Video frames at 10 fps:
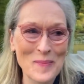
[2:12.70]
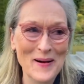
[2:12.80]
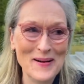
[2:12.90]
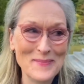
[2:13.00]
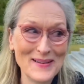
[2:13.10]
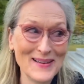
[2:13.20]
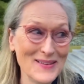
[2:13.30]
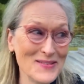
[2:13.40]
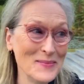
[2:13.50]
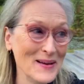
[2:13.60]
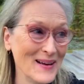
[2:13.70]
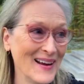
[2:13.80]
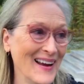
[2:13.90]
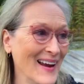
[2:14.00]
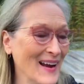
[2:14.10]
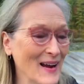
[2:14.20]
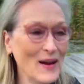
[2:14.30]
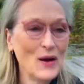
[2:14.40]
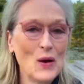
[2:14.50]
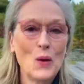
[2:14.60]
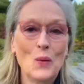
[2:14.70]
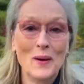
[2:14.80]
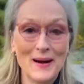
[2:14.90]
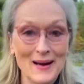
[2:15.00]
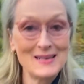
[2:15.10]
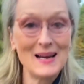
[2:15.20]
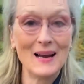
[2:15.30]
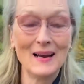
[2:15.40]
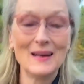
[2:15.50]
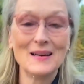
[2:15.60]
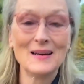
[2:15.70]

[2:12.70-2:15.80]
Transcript: nobody believes me when I tell